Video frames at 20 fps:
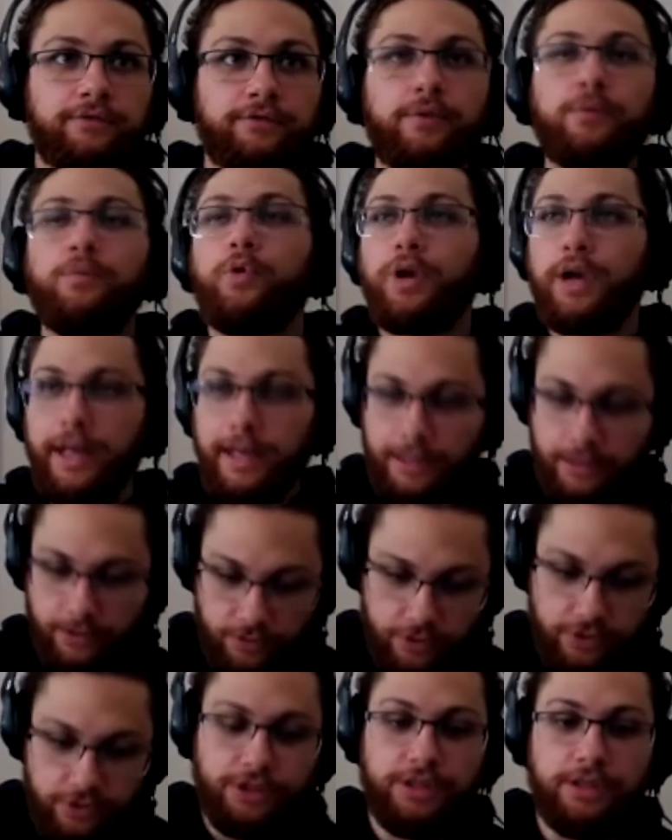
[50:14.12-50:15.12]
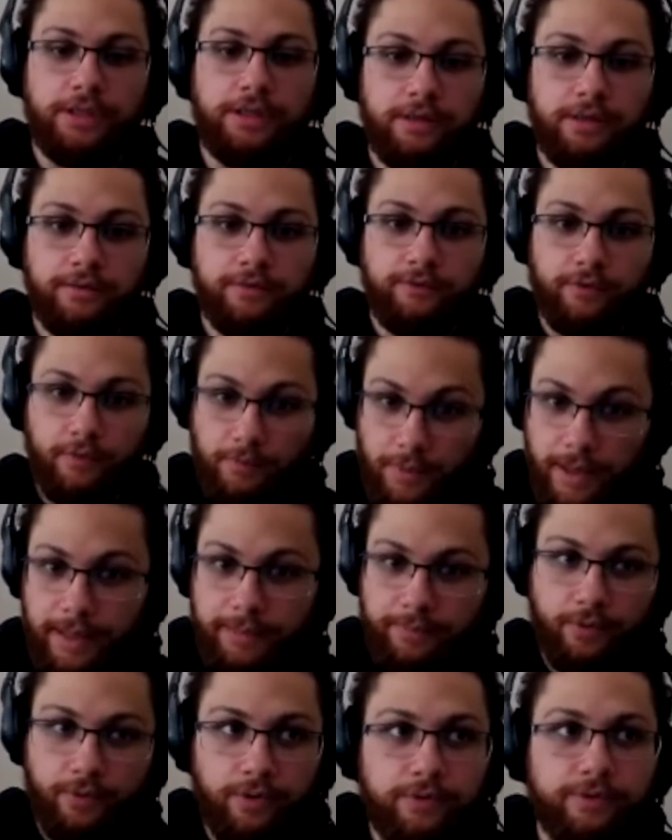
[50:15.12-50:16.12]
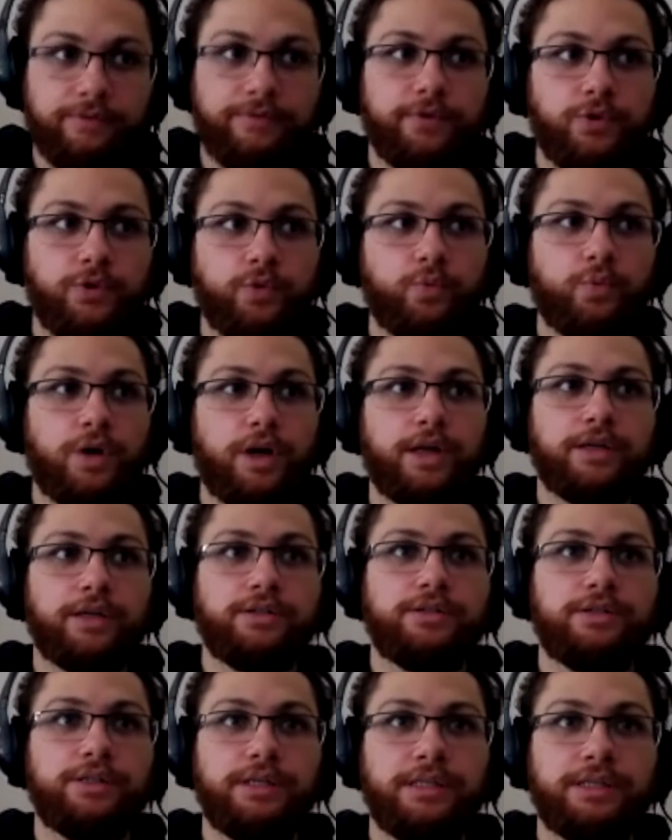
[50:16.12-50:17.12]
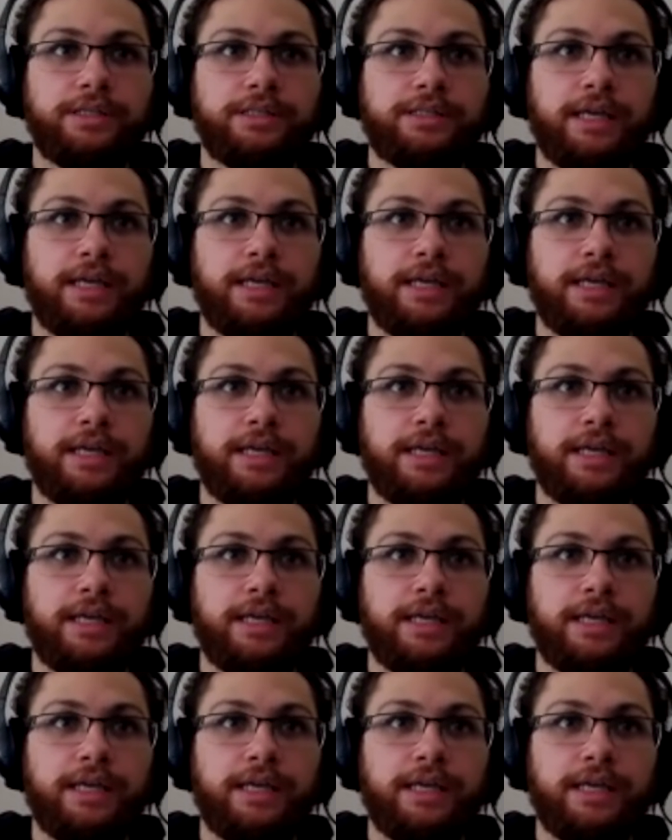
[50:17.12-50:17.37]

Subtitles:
from what I could see, from my point of view, what I could see,